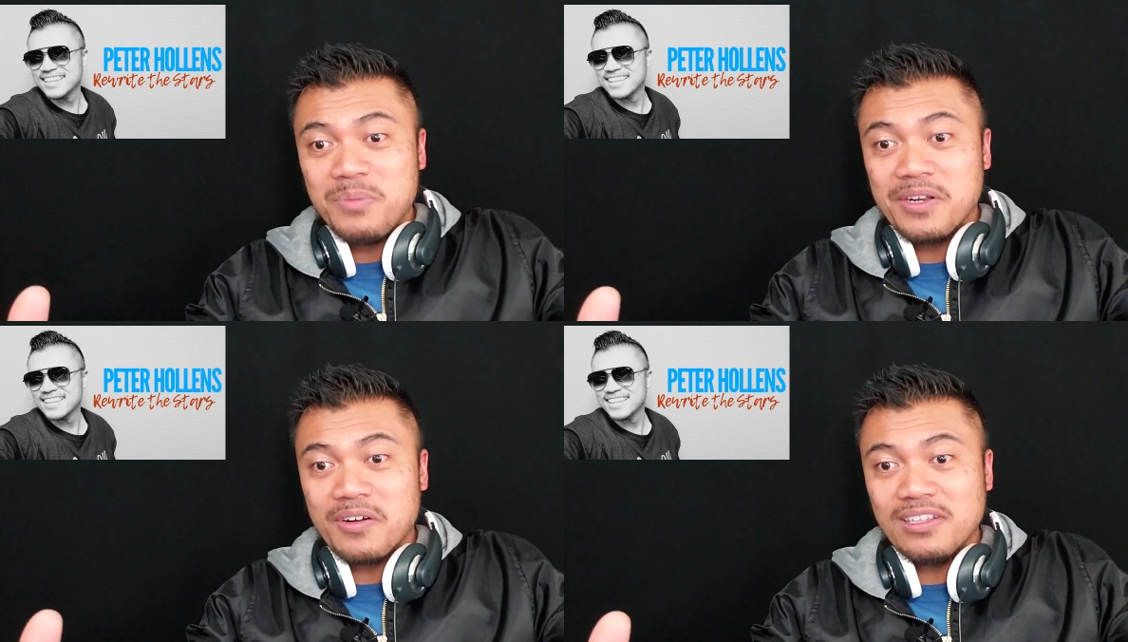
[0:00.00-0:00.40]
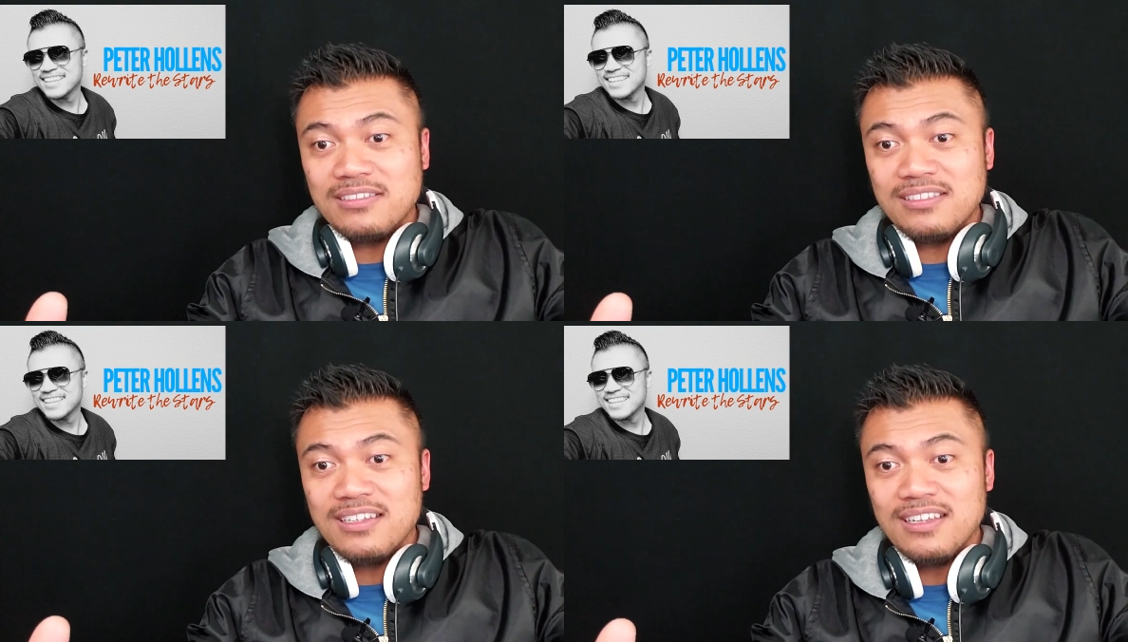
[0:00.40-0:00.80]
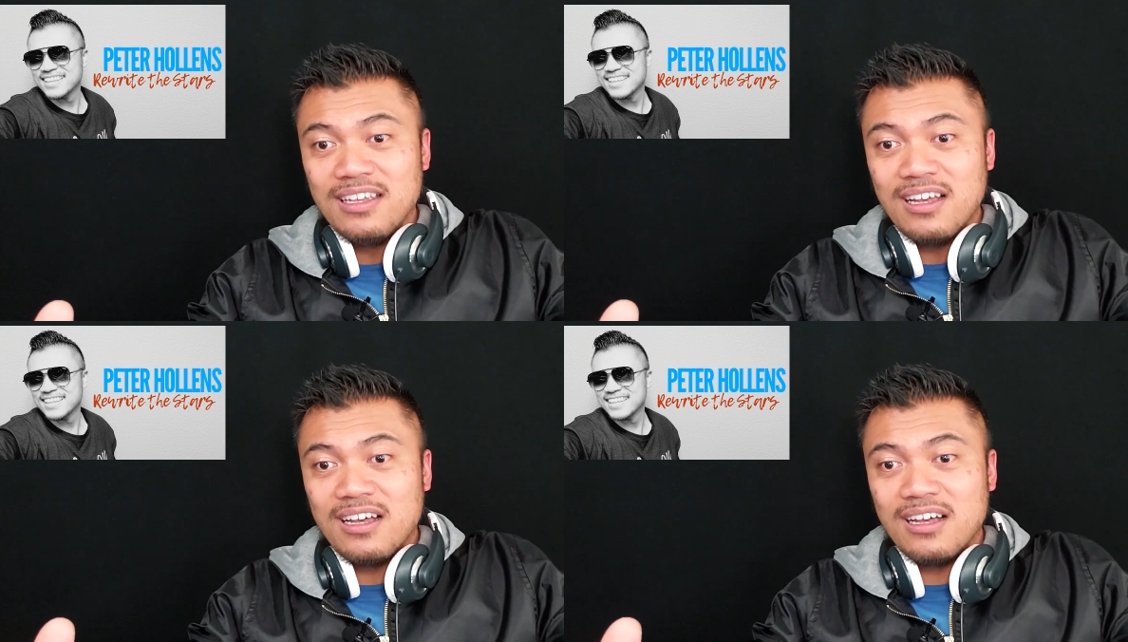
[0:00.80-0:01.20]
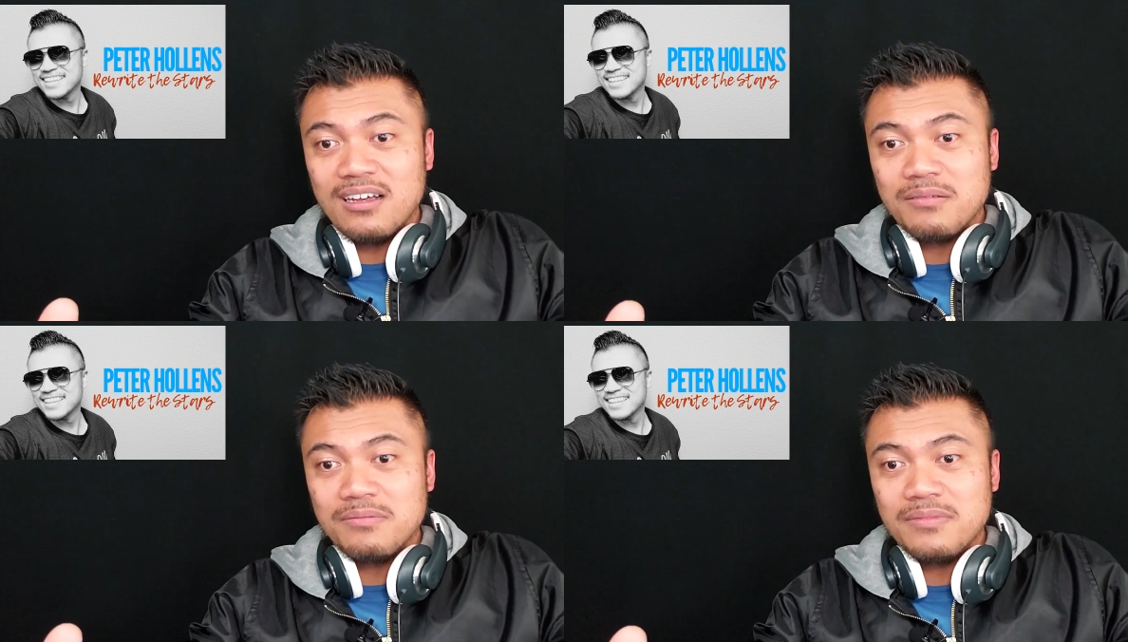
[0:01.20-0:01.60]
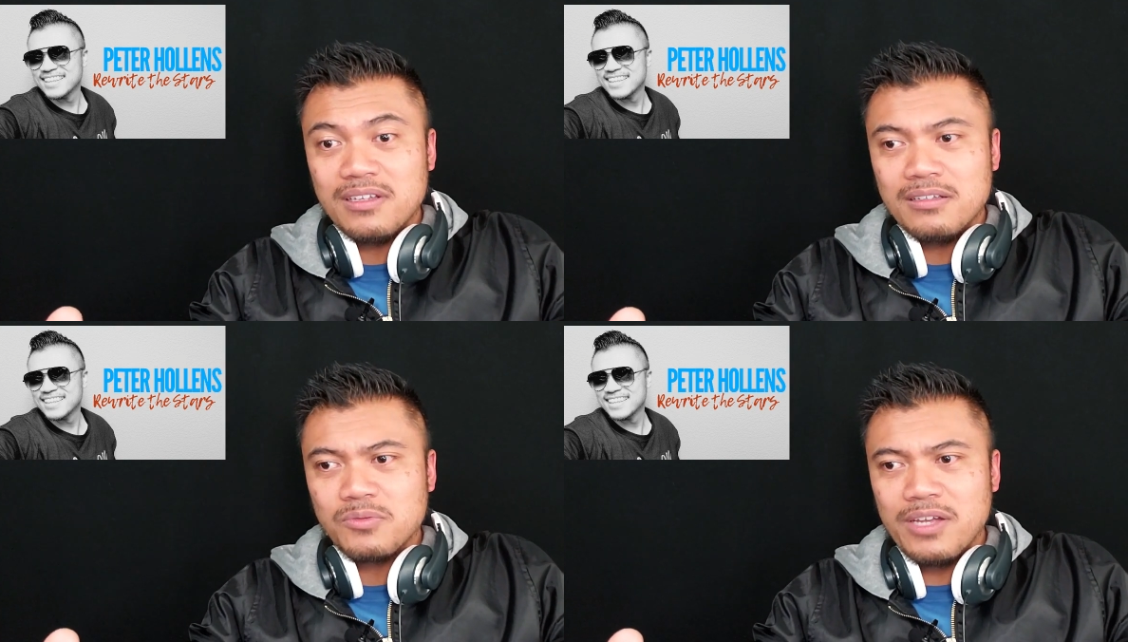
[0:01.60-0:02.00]
Speaker 1: Peter Hollens, um,
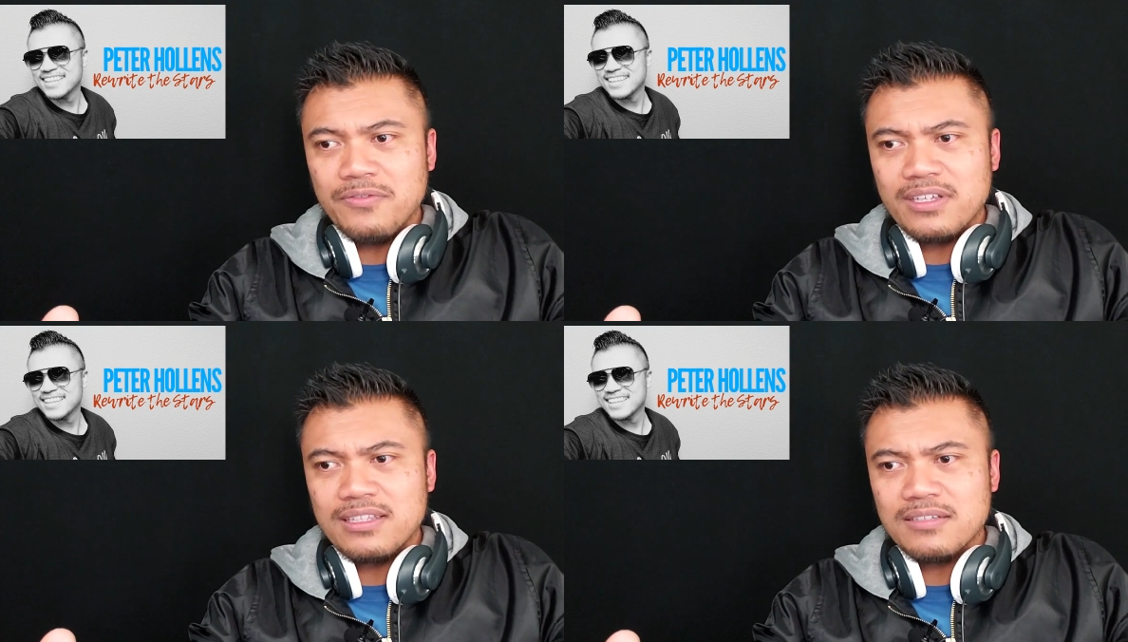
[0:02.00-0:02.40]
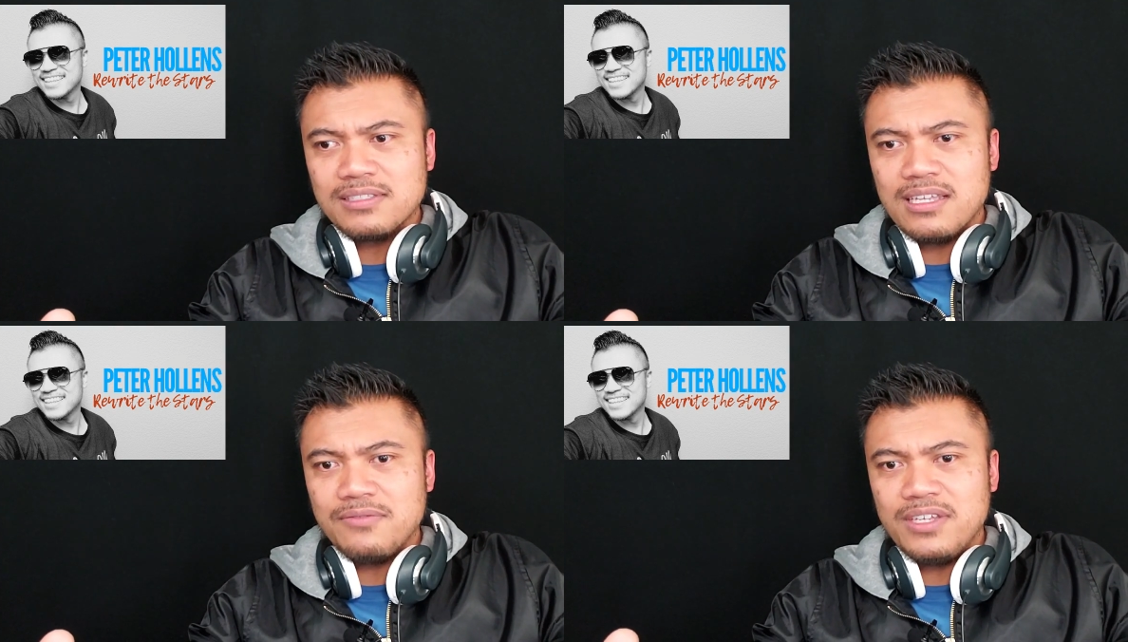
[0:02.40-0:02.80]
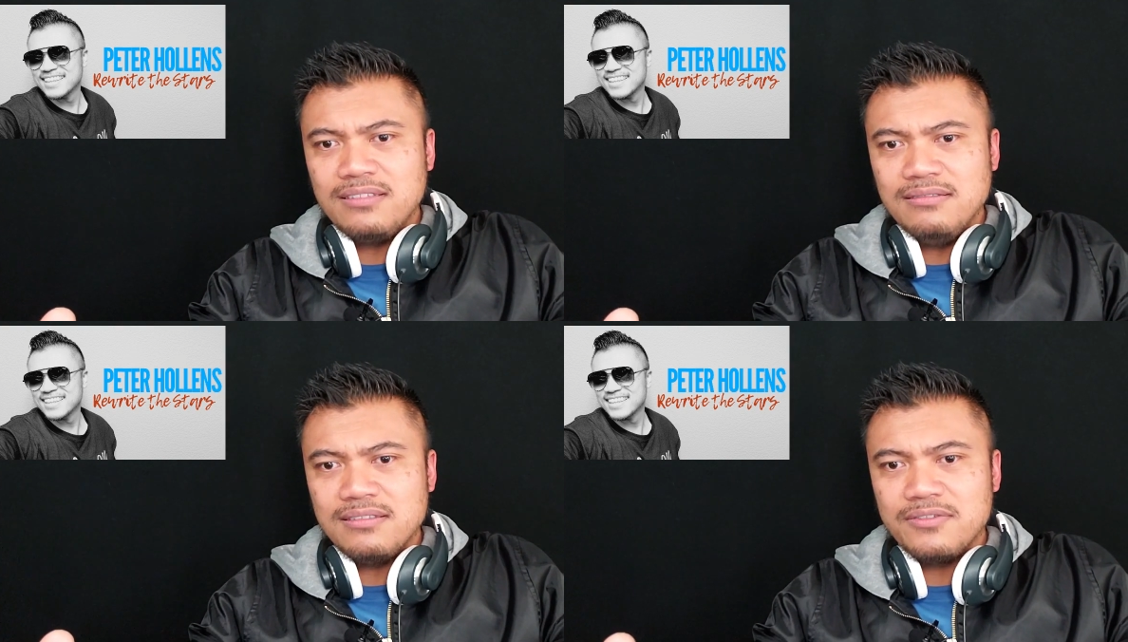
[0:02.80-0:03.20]
his wife, I think is Evynne.